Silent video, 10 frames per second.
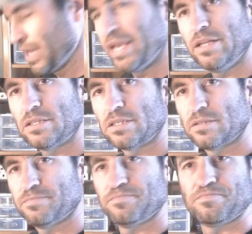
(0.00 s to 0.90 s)

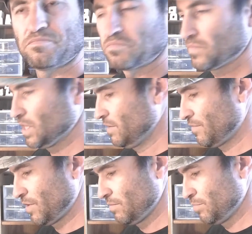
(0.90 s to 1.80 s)
baits,
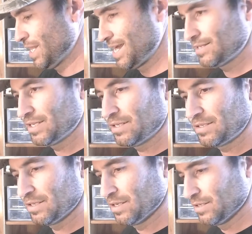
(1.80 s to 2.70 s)
from
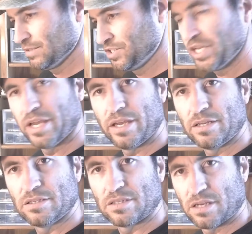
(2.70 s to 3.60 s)
plastics to
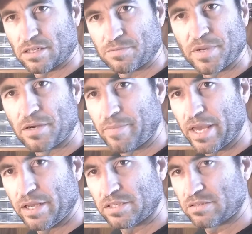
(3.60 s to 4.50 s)
jigs to spinner
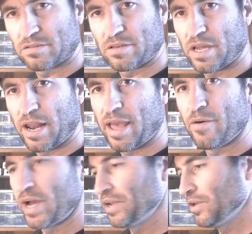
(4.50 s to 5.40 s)
baits, kind of
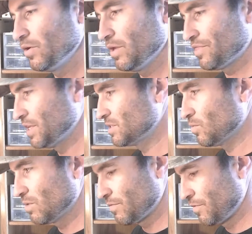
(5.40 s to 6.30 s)
how I do it, things
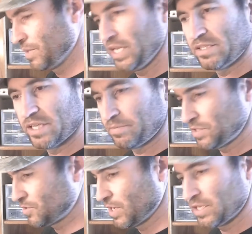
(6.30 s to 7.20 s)
that work for me,
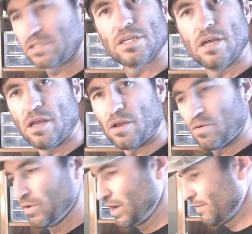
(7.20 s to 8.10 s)
tips, tricks,
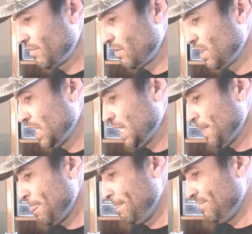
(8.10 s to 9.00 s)
whatever.
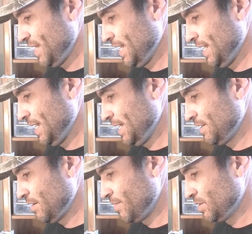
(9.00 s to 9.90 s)

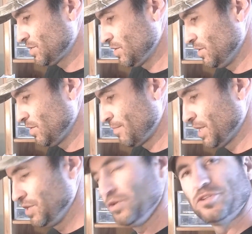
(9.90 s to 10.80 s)
And I'm
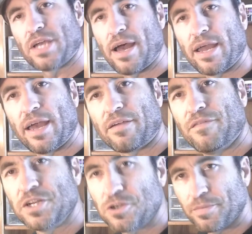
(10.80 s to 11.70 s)
a huge kayak
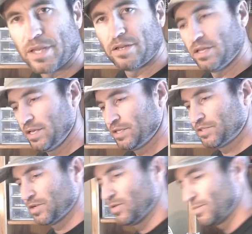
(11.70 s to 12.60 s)
fisherman,
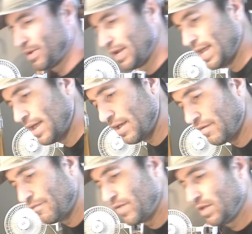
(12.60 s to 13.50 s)
so I'm going to
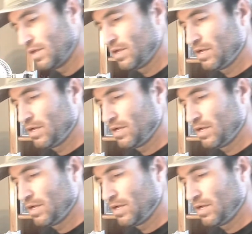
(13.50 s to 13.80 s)
have